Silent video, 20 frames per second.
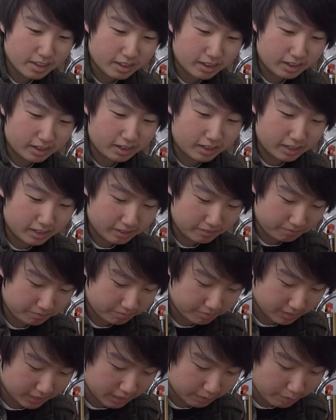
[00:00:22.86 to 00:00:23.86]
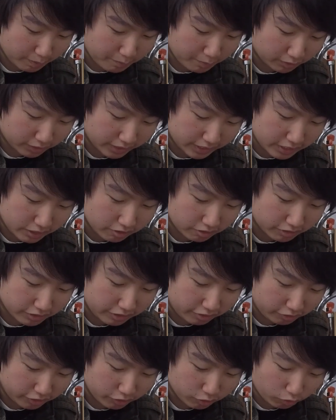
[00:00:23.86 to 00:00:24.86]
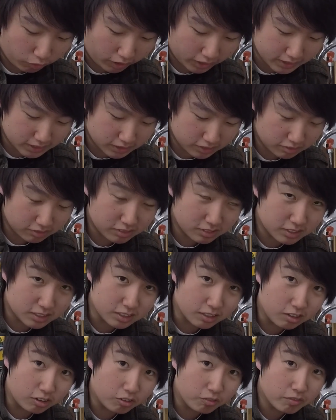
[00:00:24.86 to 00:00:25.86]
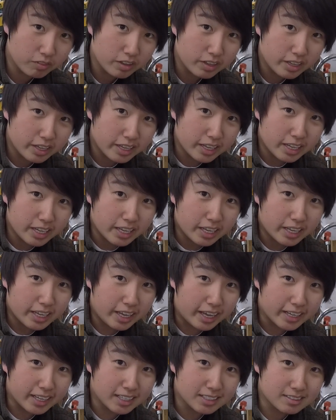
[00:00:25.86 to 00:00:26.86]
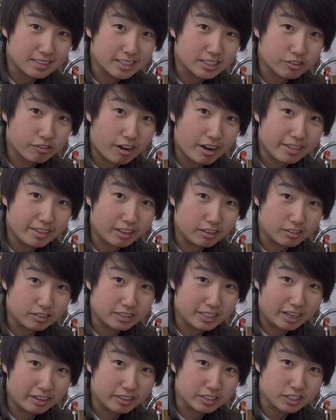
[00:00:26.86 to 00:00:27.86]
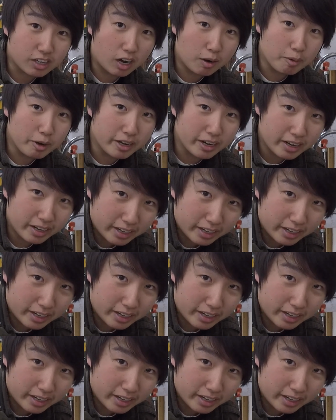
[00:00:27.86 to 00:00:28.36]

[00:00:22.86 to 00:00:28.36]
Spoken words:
Going to be building a new quad soon, so yeah, I guess let's grind down this carbon.